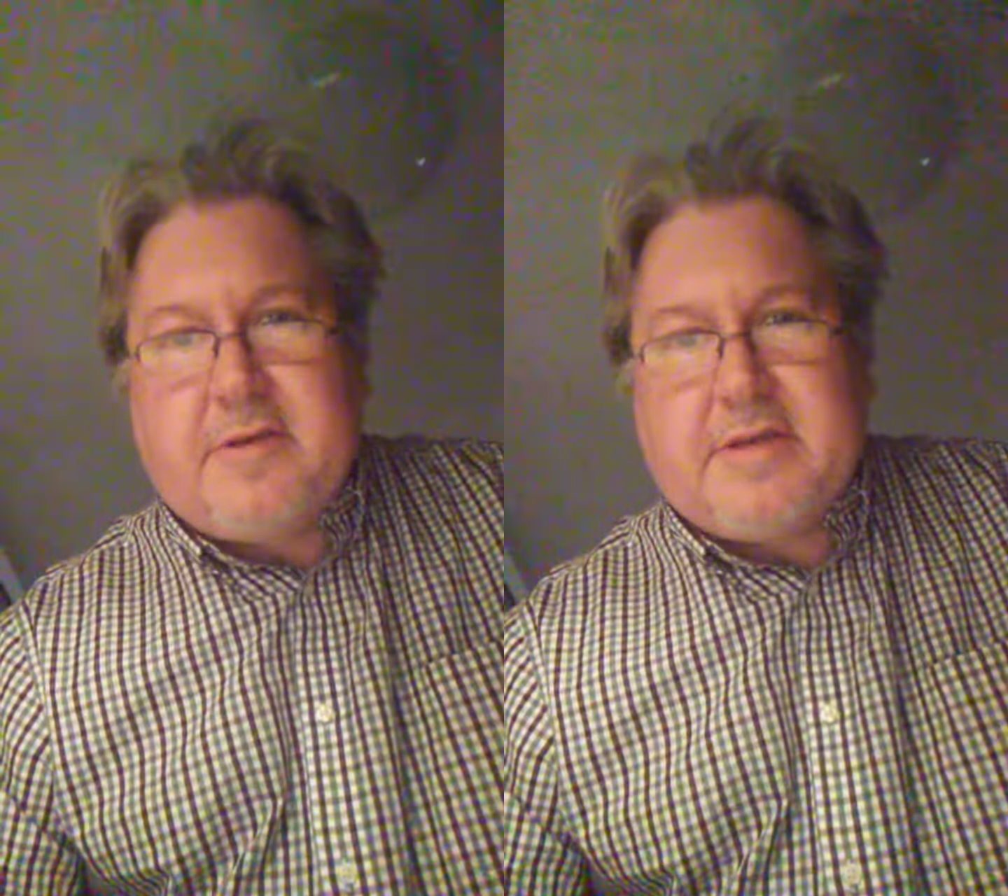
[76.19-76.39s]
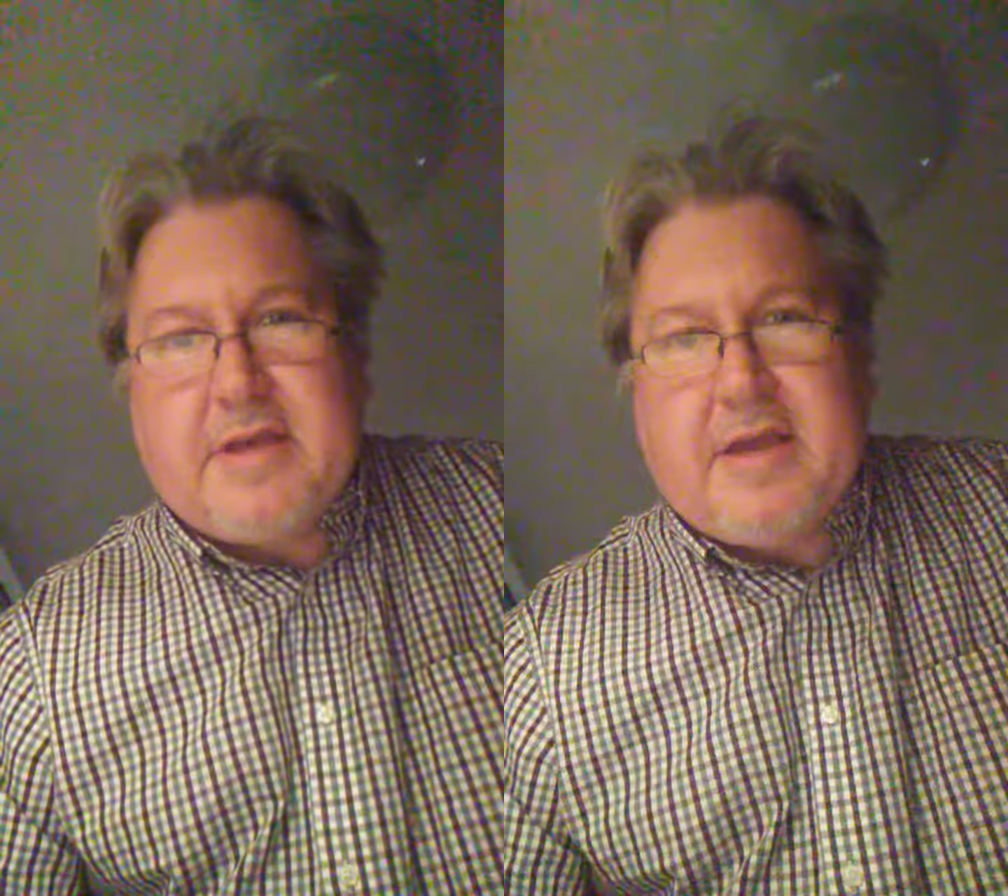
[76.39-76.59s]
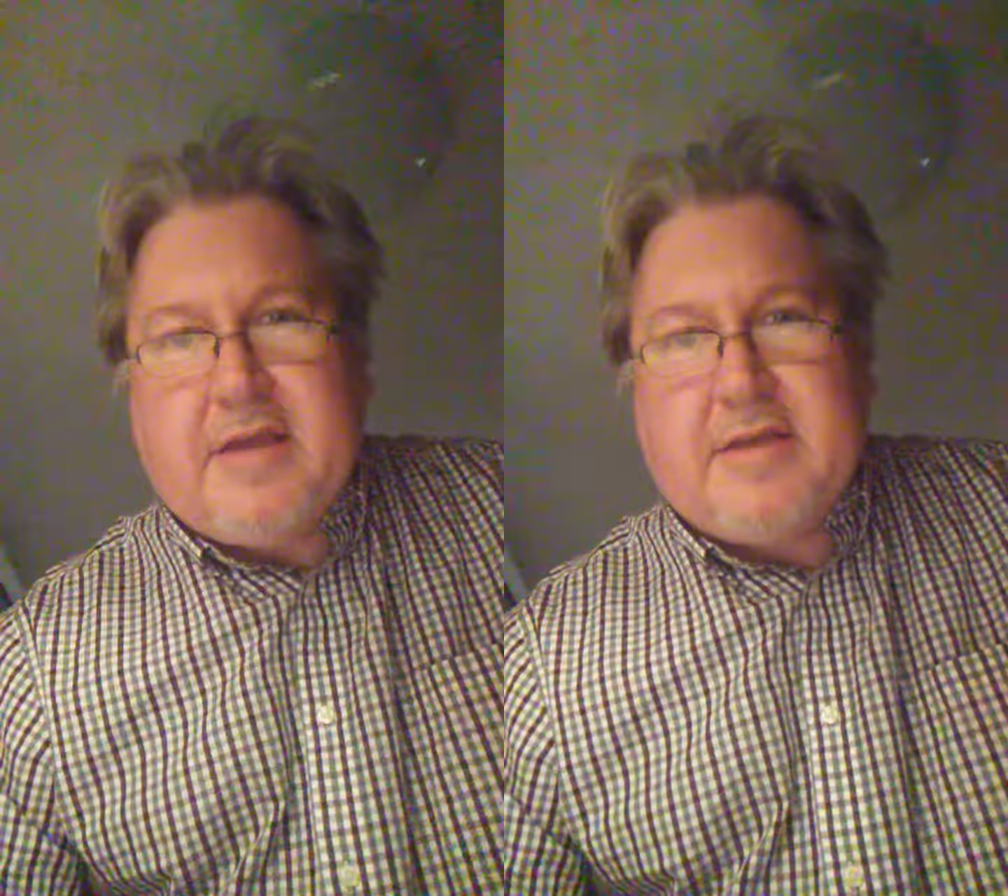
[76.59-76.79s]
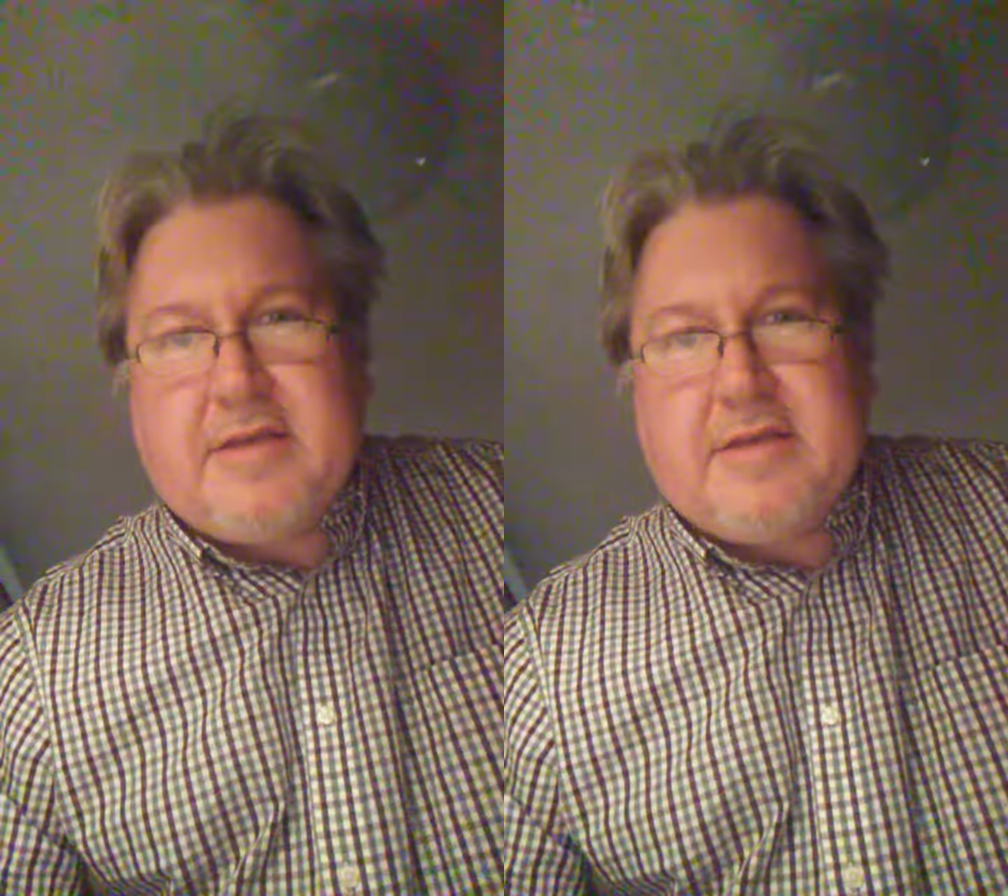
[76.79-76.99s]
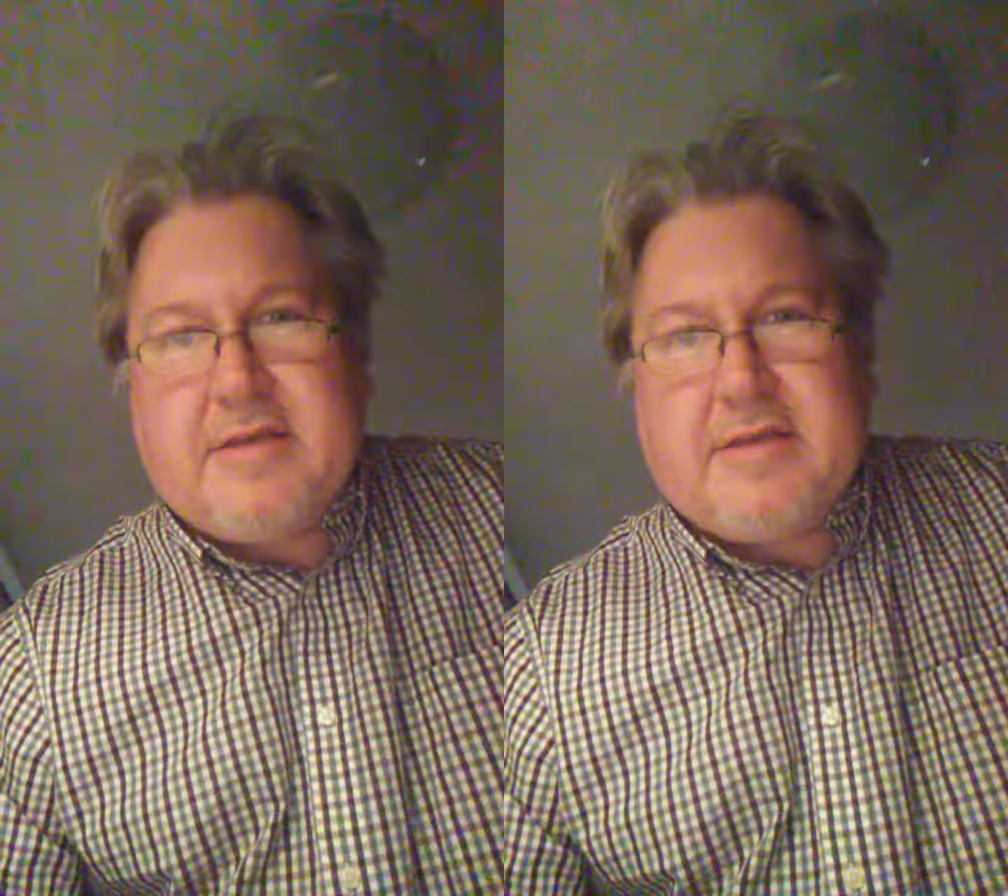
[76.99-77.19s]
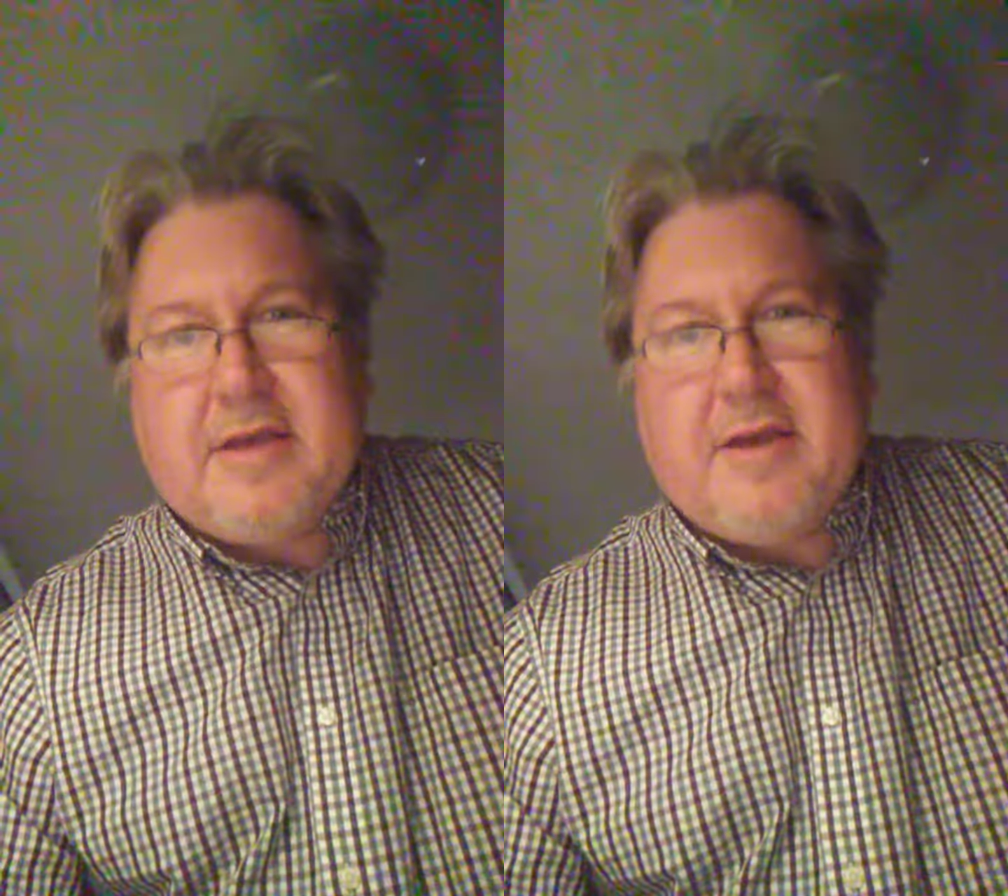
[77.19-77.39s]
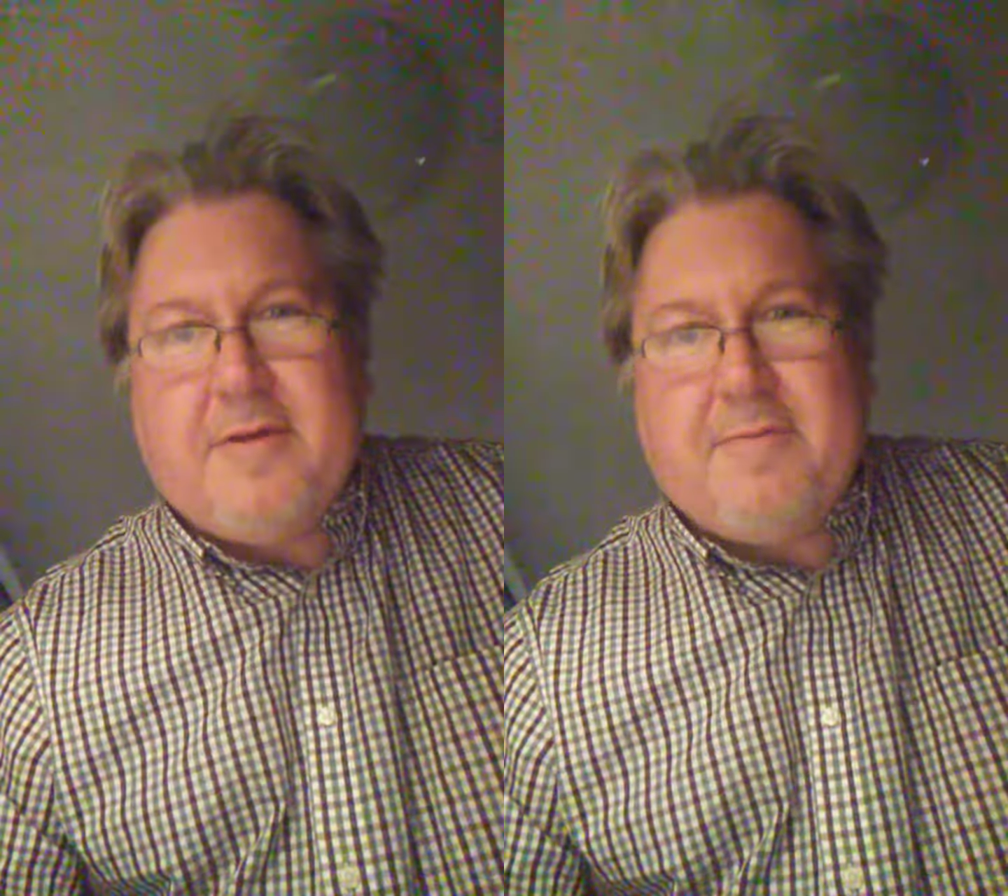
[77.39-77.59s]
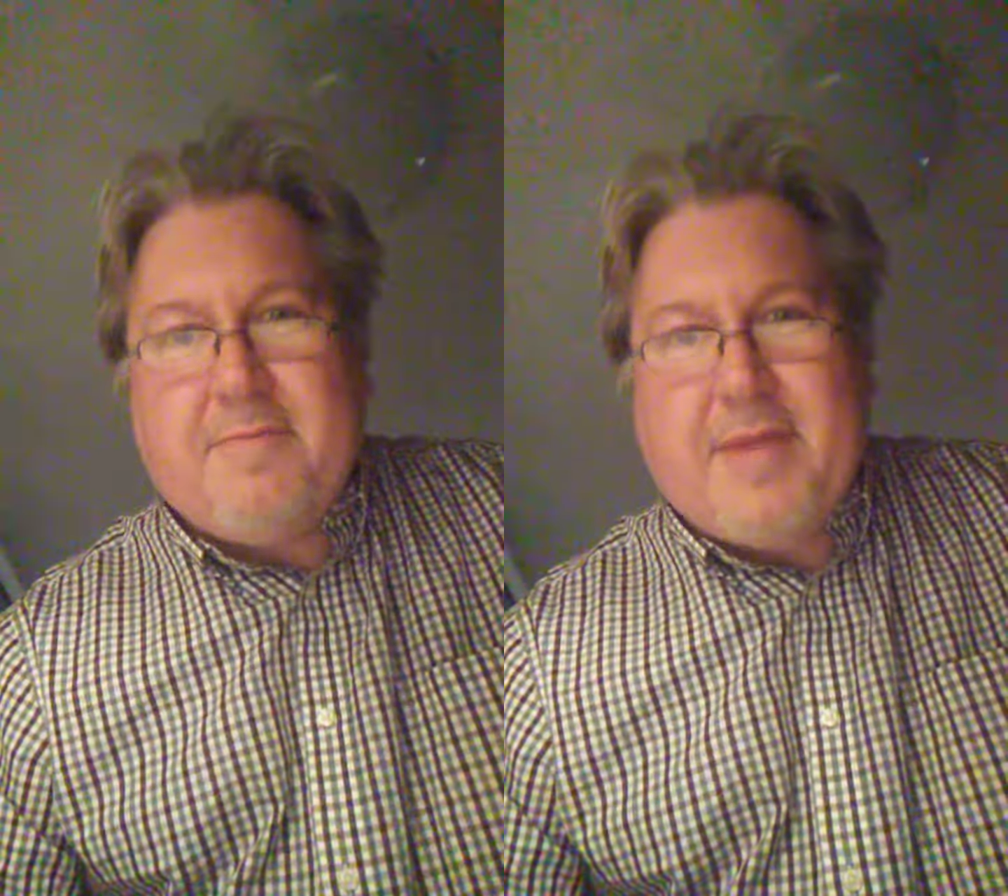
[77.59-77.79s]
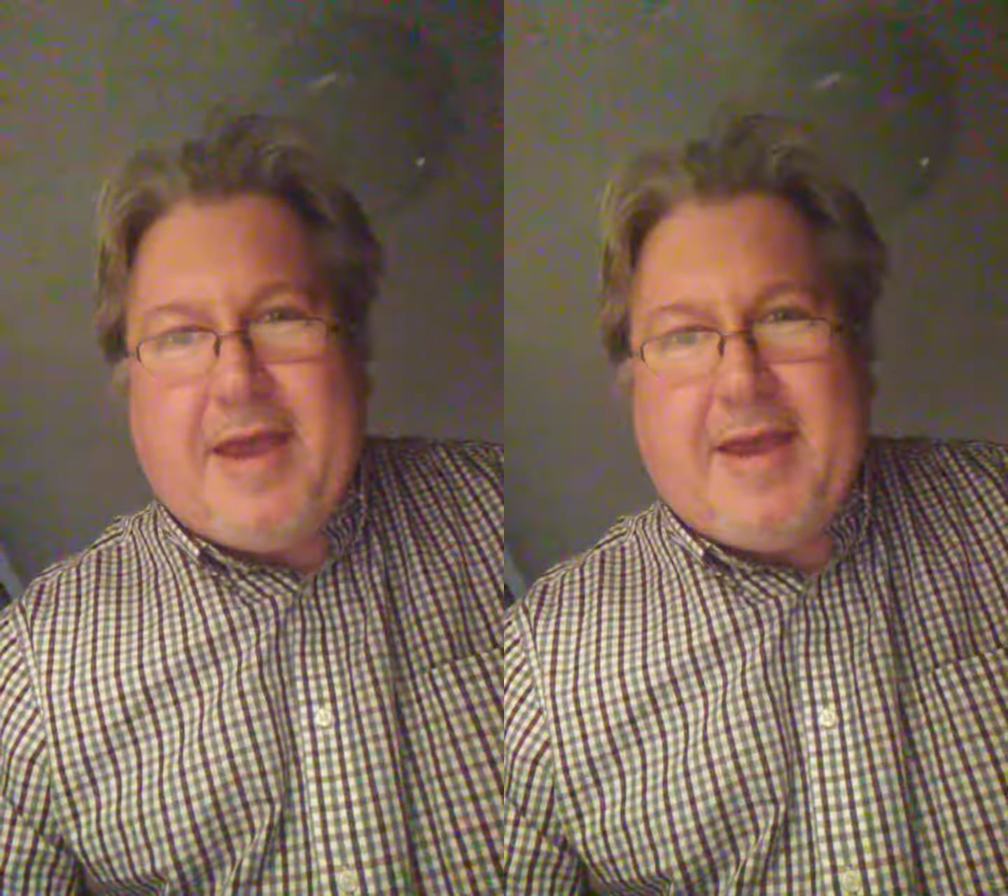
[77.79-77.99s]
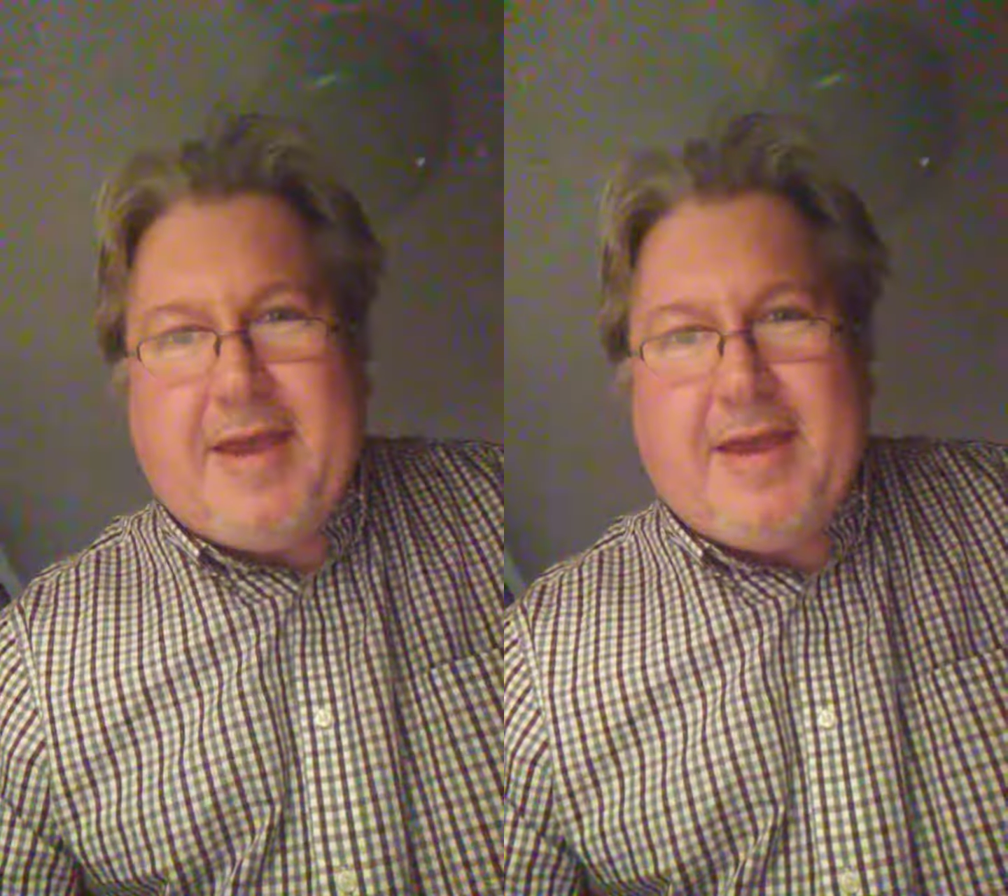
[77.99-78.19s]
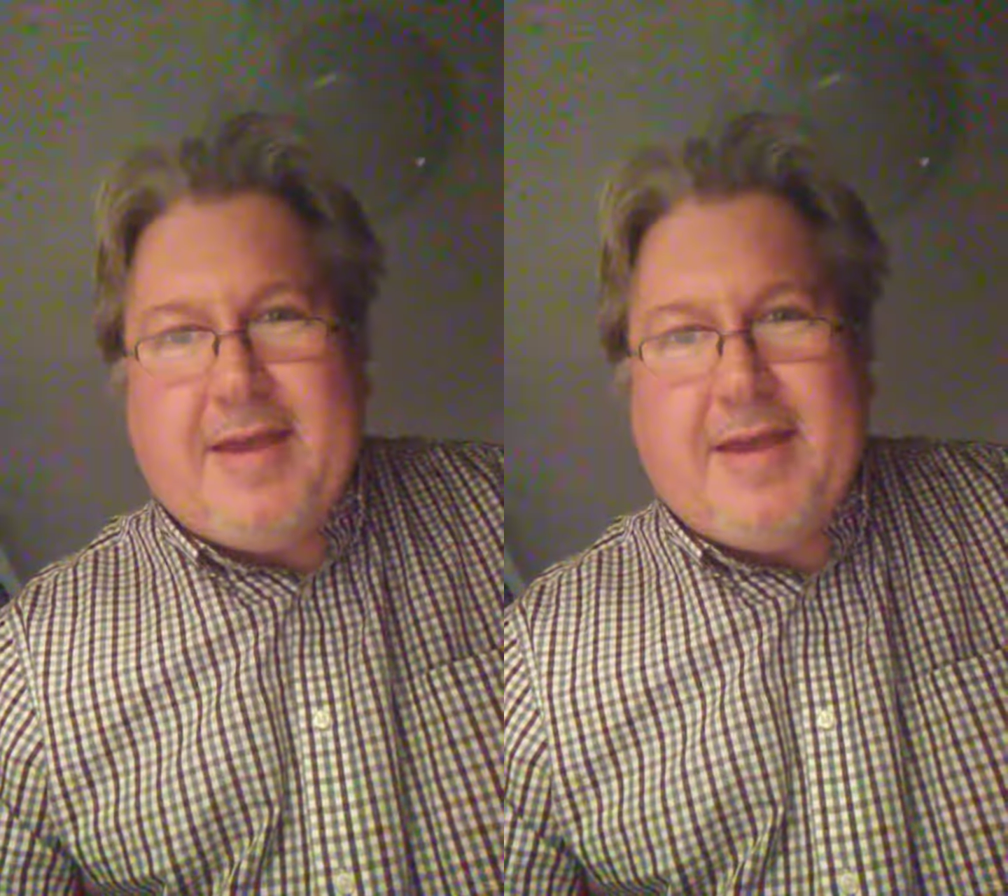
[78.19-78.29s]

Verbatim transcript: says, May.